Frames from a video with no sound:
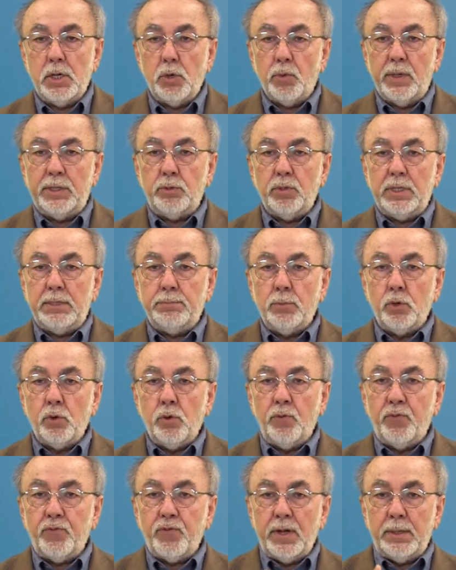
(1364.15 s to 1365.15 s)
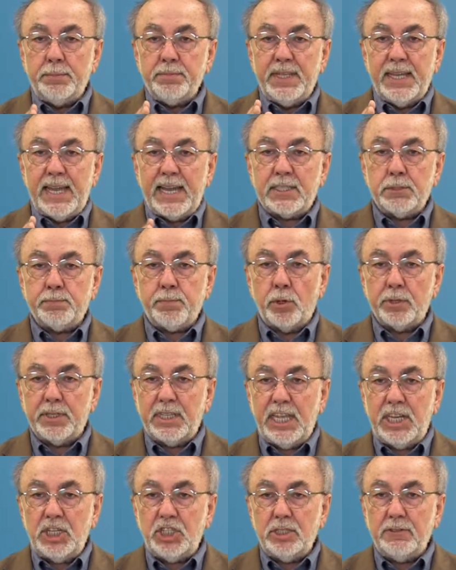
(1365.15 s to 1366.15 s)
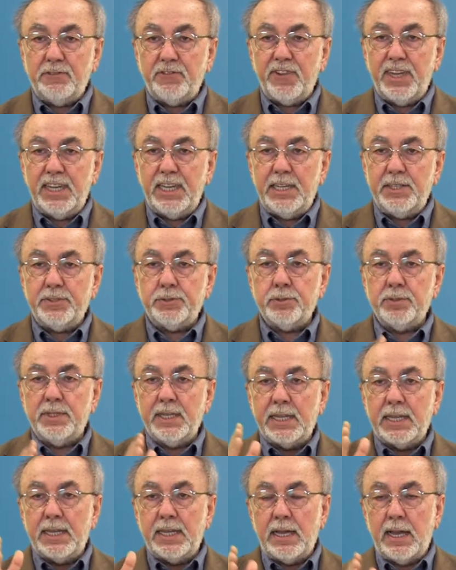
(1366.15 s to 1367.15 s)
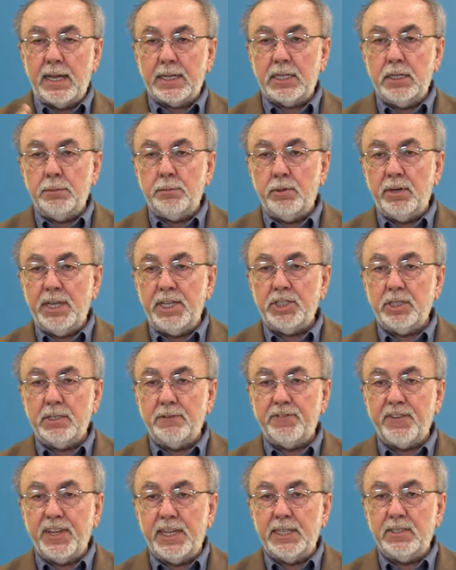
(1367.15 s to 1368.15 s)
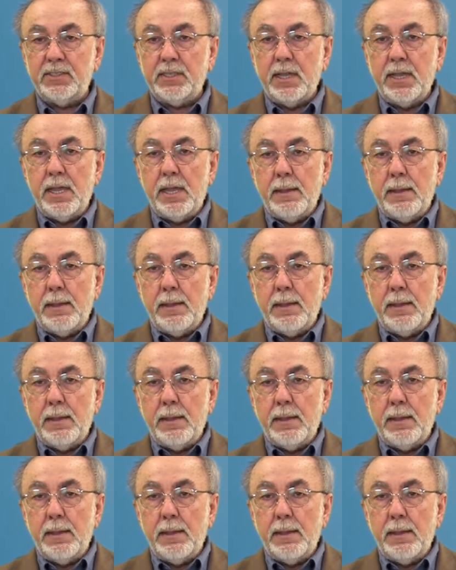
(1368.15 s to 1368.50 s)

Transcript: When we move from the exploitation phase to the accumulation phase,